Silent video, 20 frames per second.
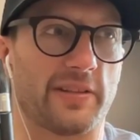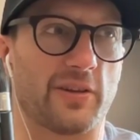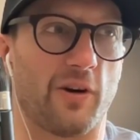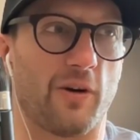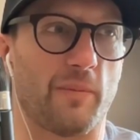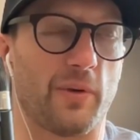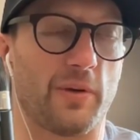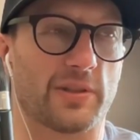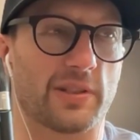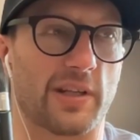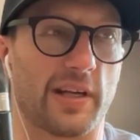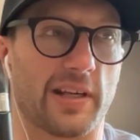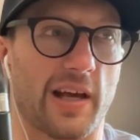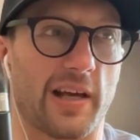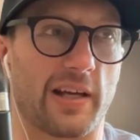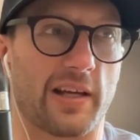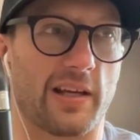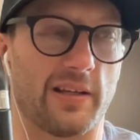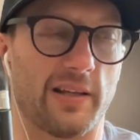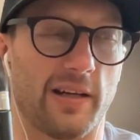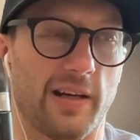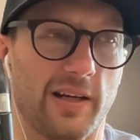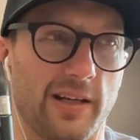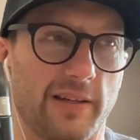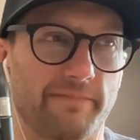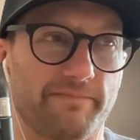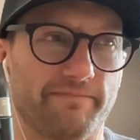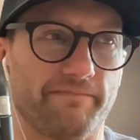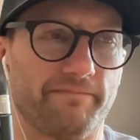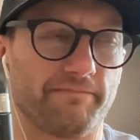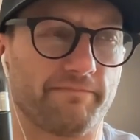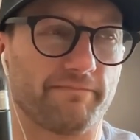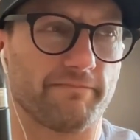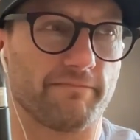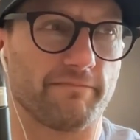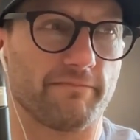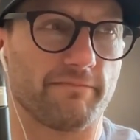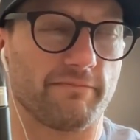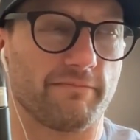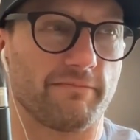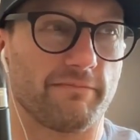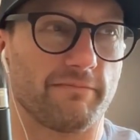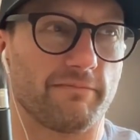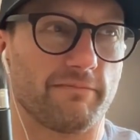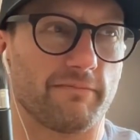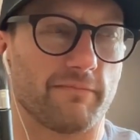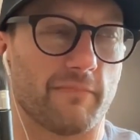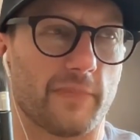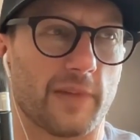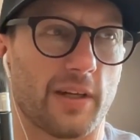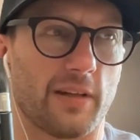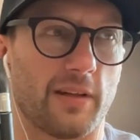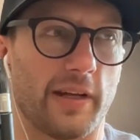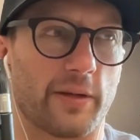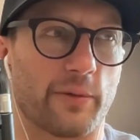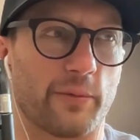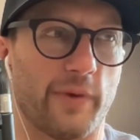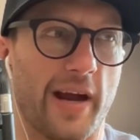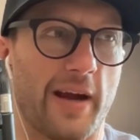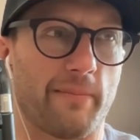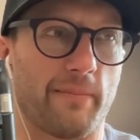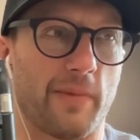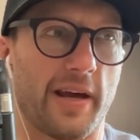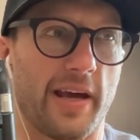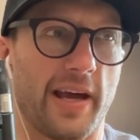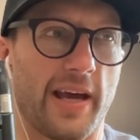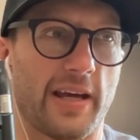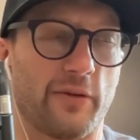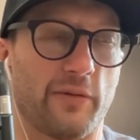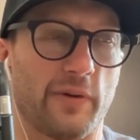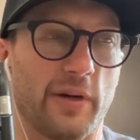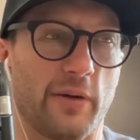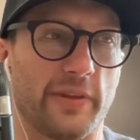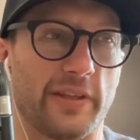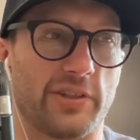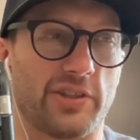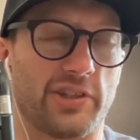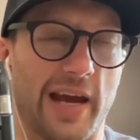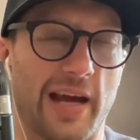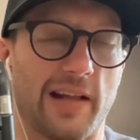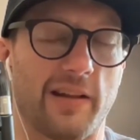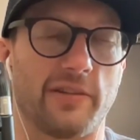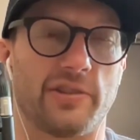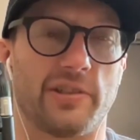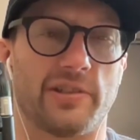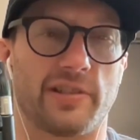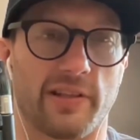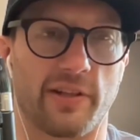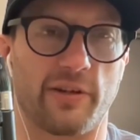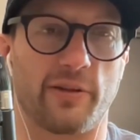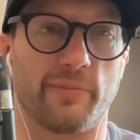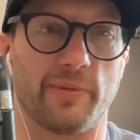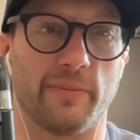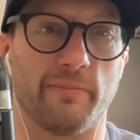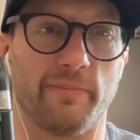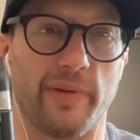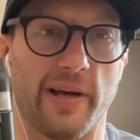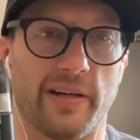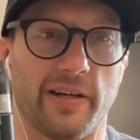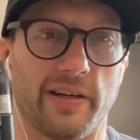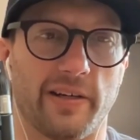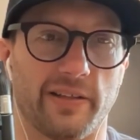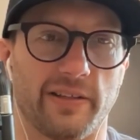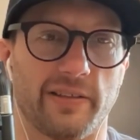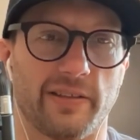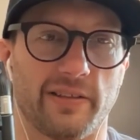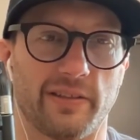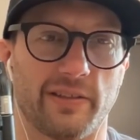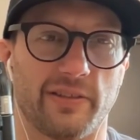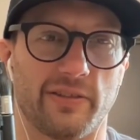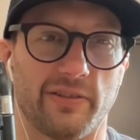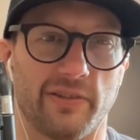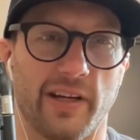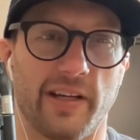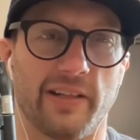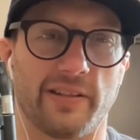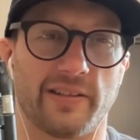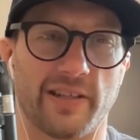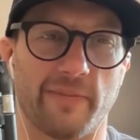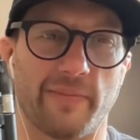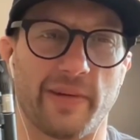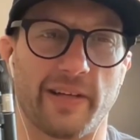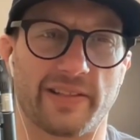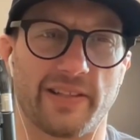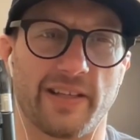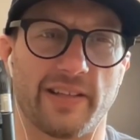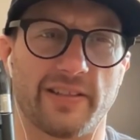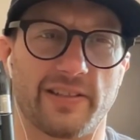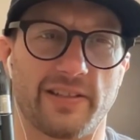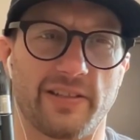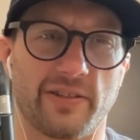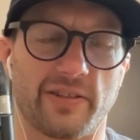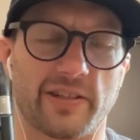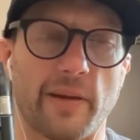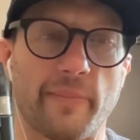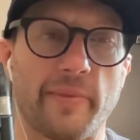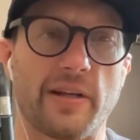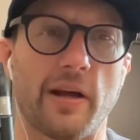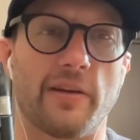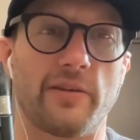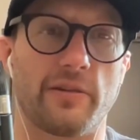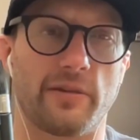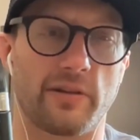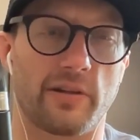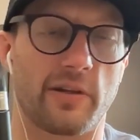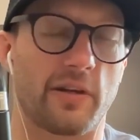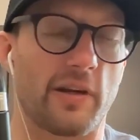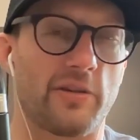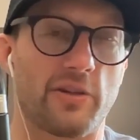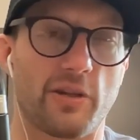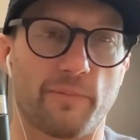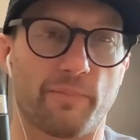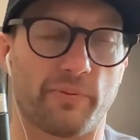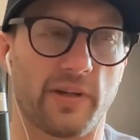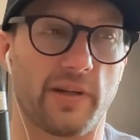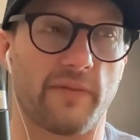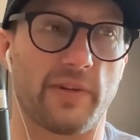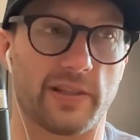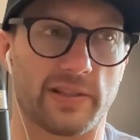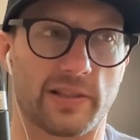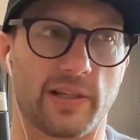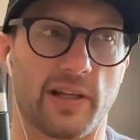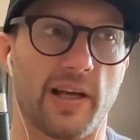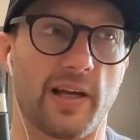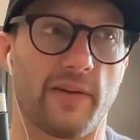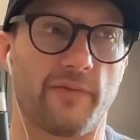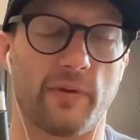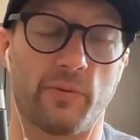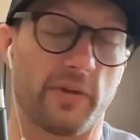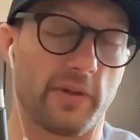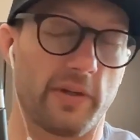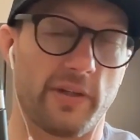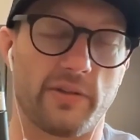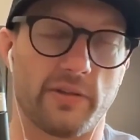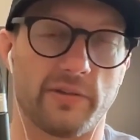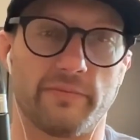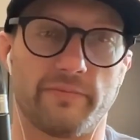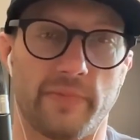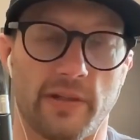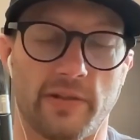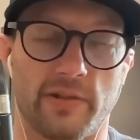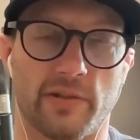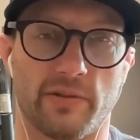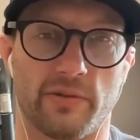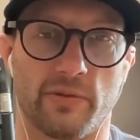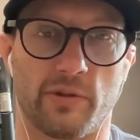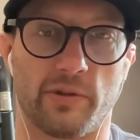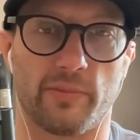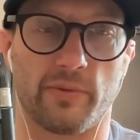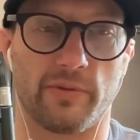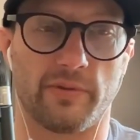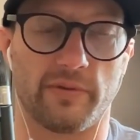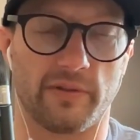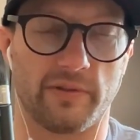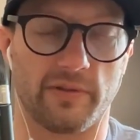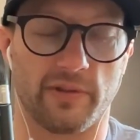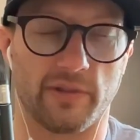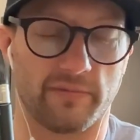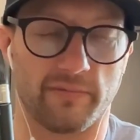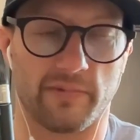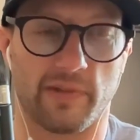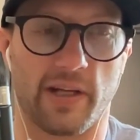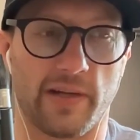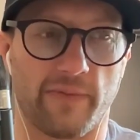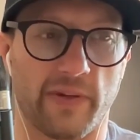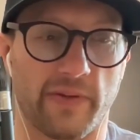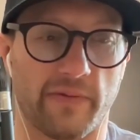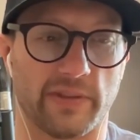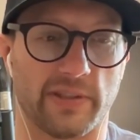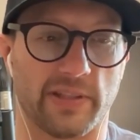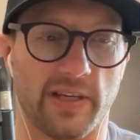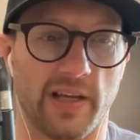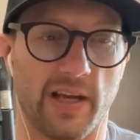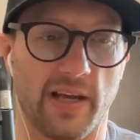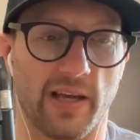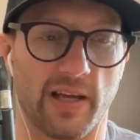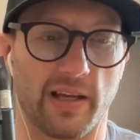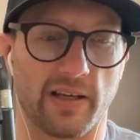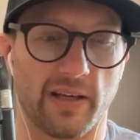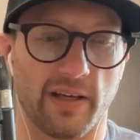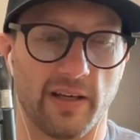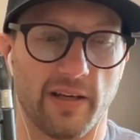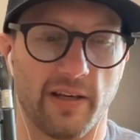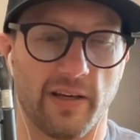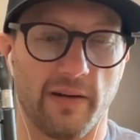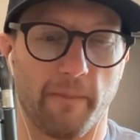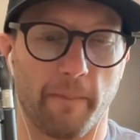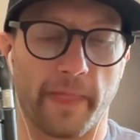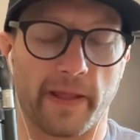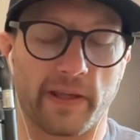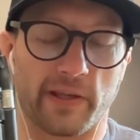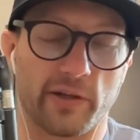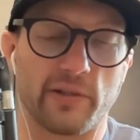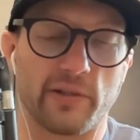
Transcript: almost like I can like wrap my head around the challenges a little bit better. Right? Does that make sense to you? Because I mean, in your previous life, and well, in your life even today, like you're a